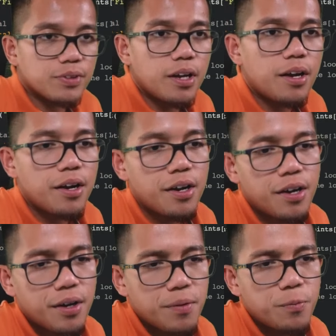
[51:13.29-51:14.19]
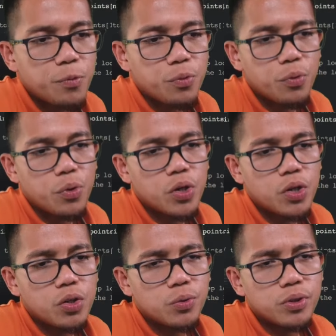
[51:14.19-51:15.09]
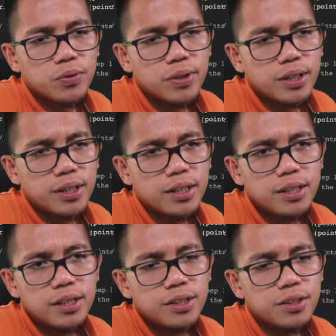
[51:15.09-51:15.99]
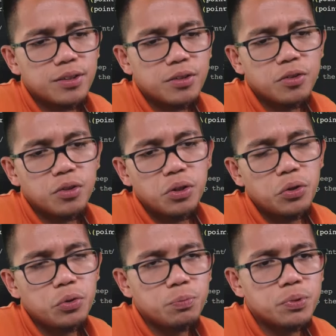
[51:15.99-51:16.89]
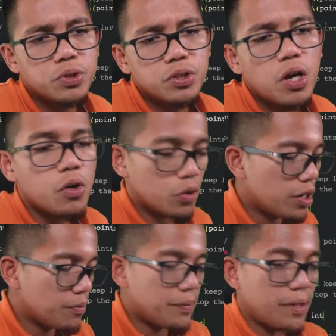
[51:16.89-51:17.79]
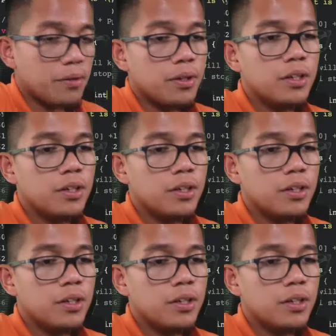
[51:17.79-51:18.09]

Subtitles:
where were we again here? Loops. Oh, I remember now.